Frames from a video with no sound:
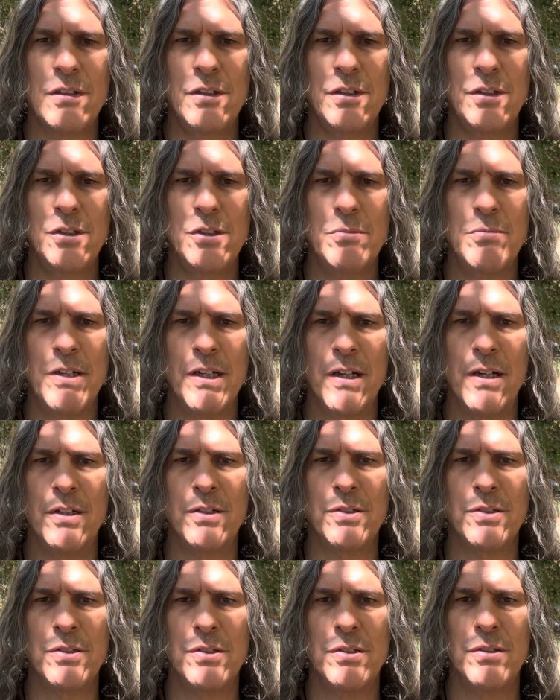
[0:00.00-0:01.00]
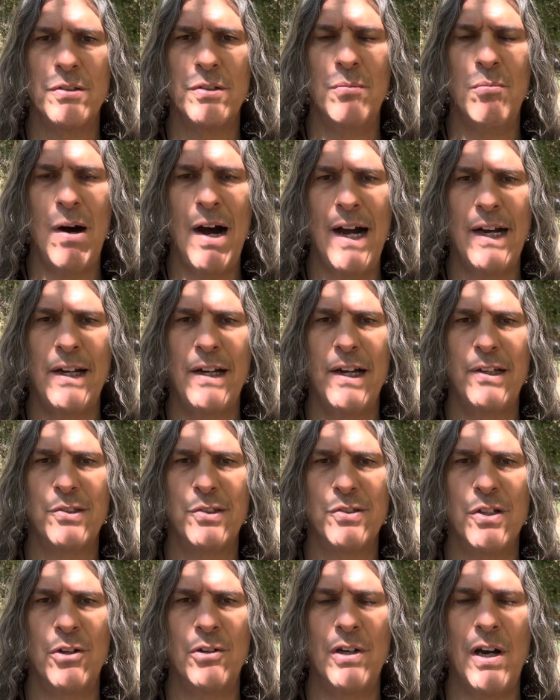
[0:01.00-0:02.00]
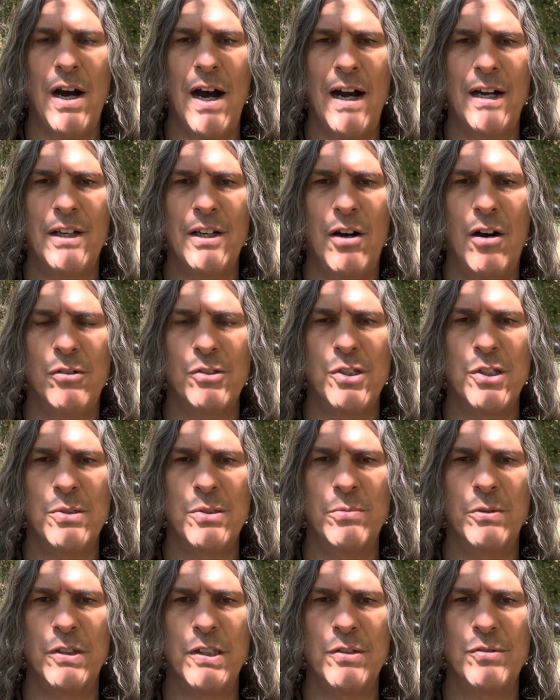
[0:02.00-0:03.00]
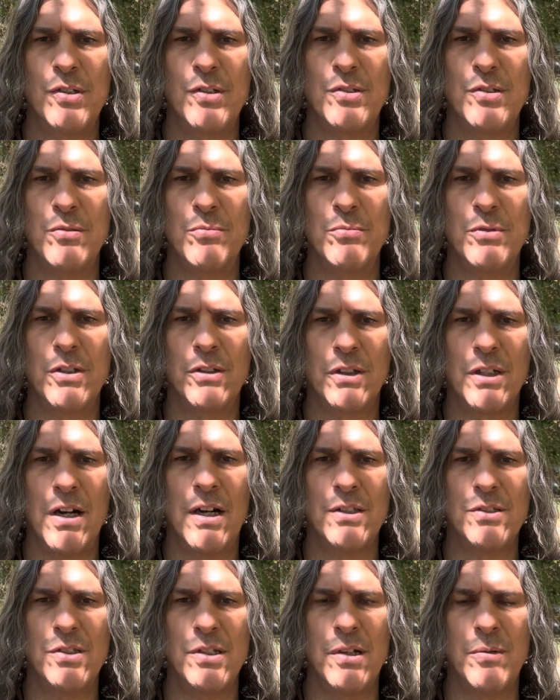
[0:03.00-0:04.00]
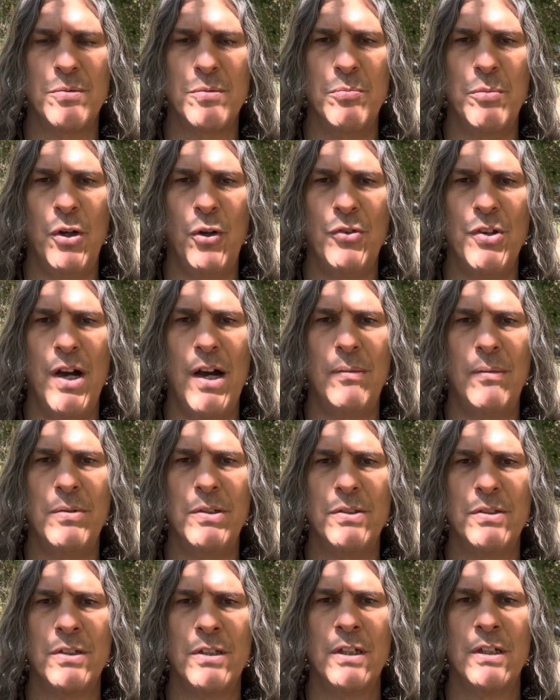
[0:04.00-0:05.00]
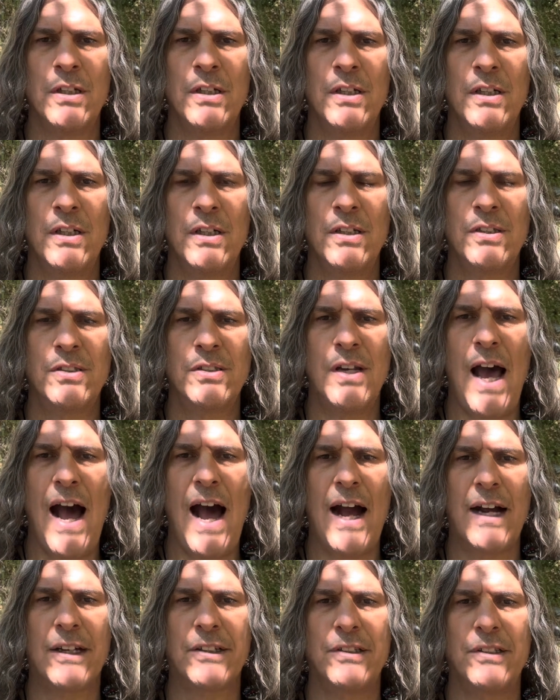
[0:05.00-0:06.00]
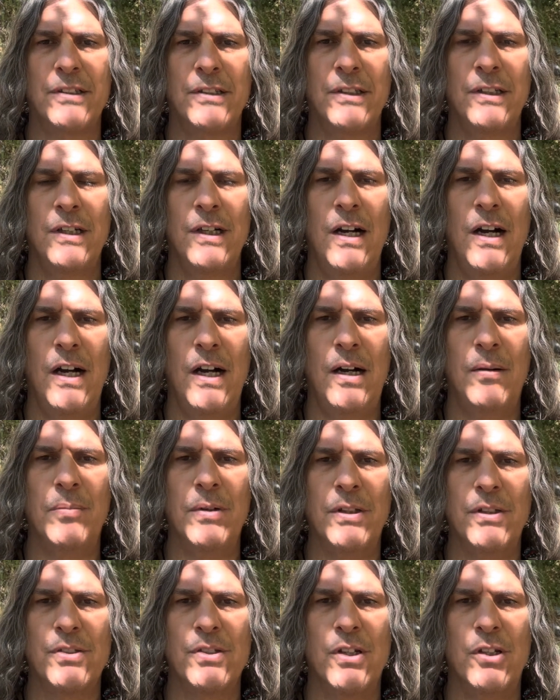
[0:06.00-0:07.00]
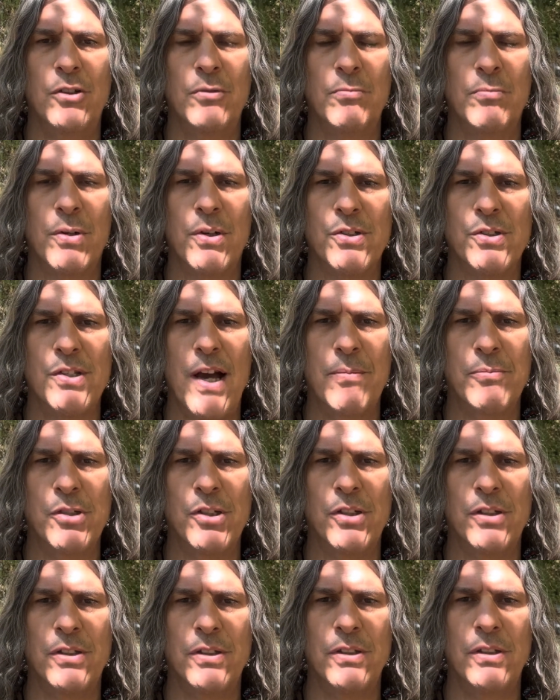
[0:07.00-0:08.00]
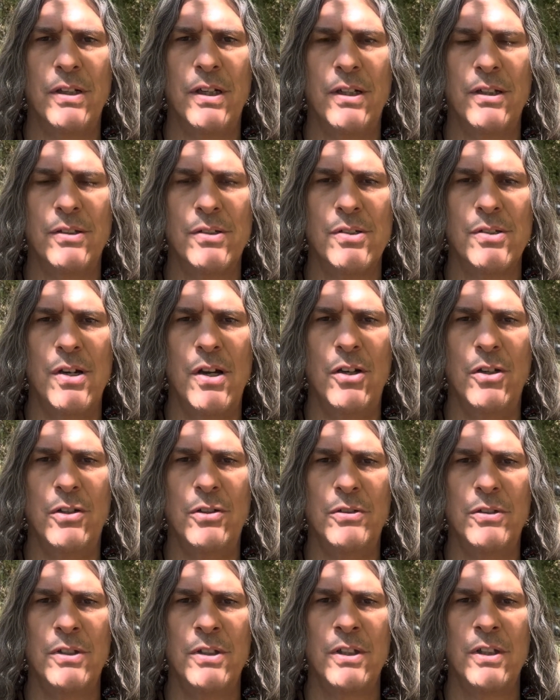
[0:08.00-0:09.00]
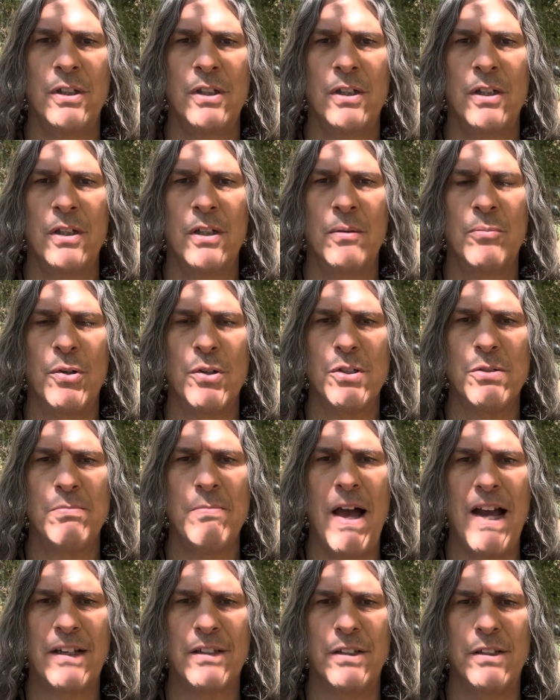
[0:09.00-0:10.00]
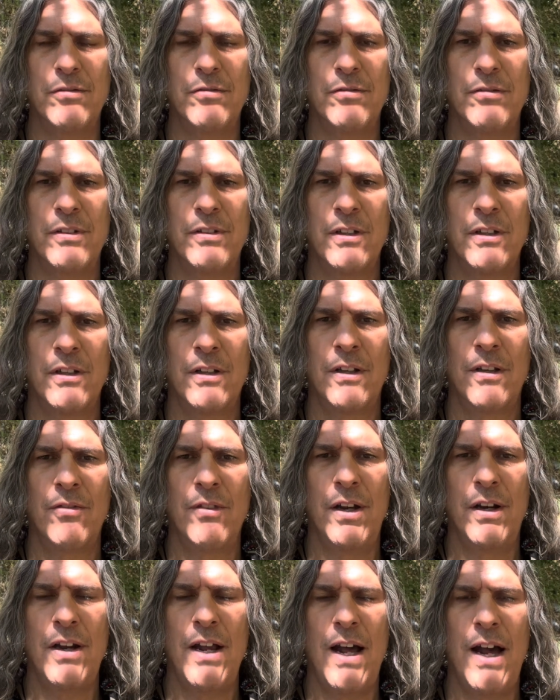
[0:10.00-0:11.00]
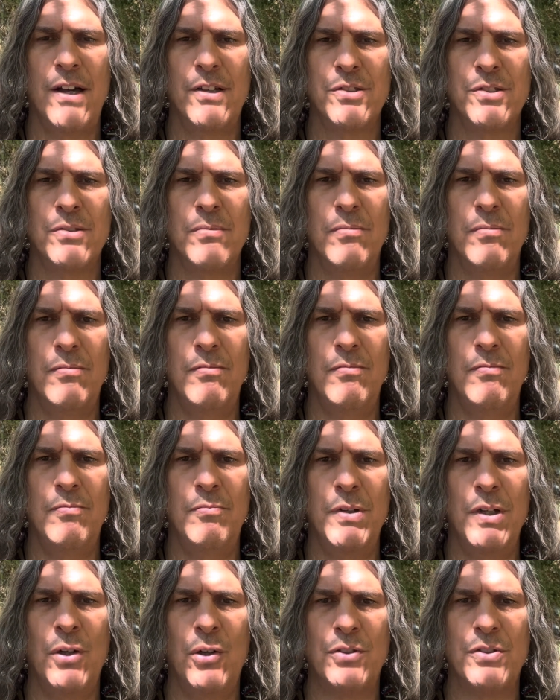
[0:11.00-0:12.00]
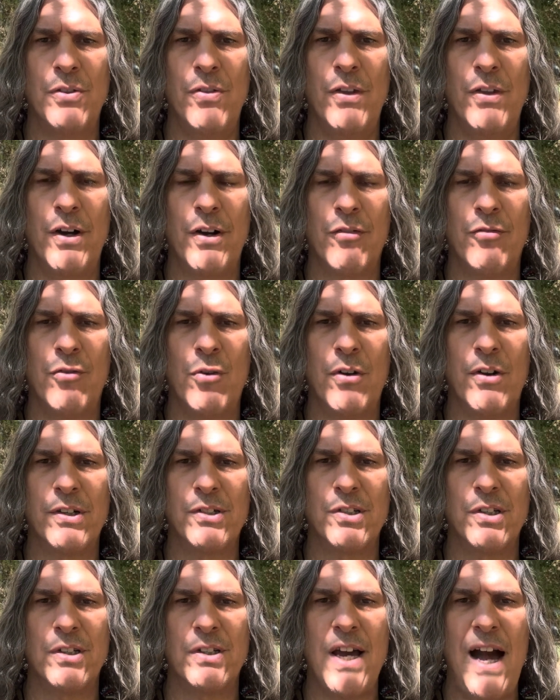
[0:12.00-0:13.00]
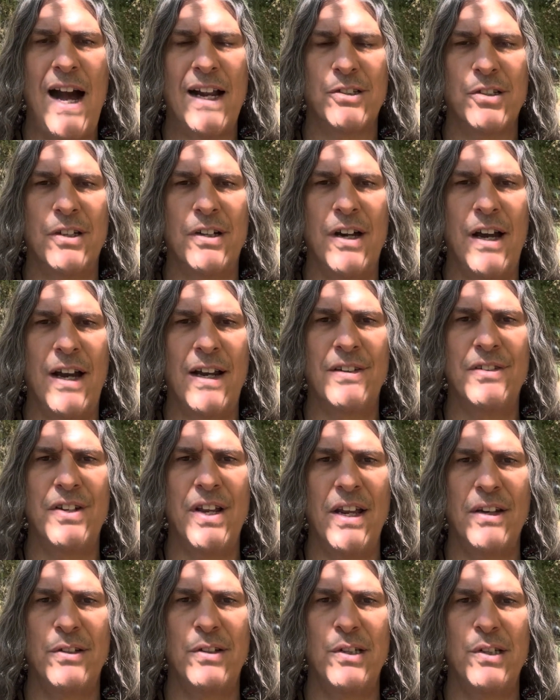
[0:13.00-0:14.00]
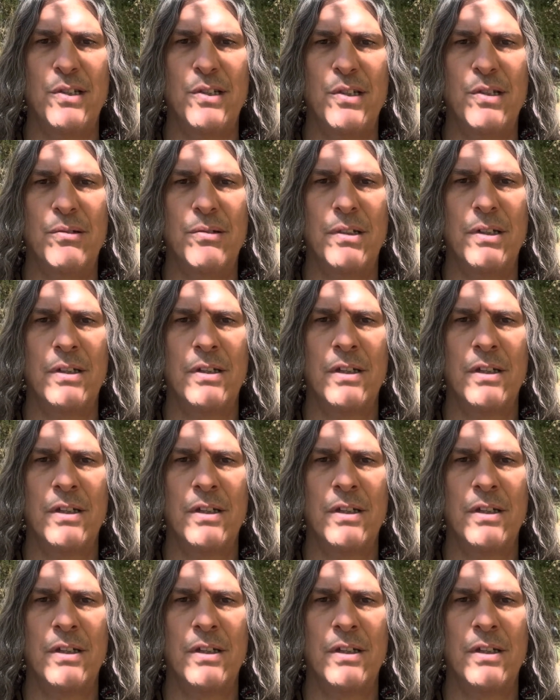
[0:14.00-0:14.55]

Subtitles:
It's because the mind has its own ideologies, belief systems, and concepts built up and stacked up in its own perception and its own perspective that it has built, and therefore it's attached an identity to it,